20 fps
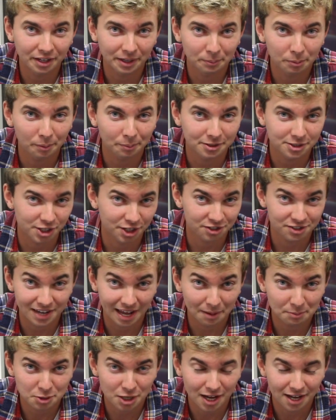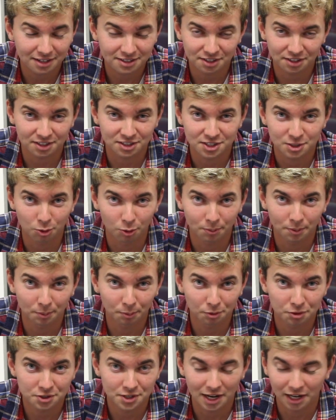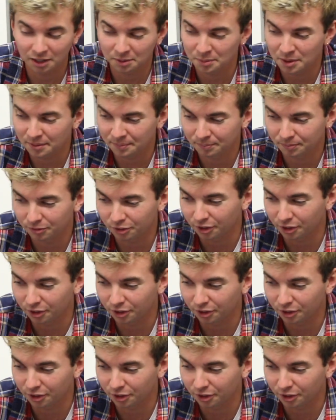then I probably check Snapchat to like see what people are saying to me.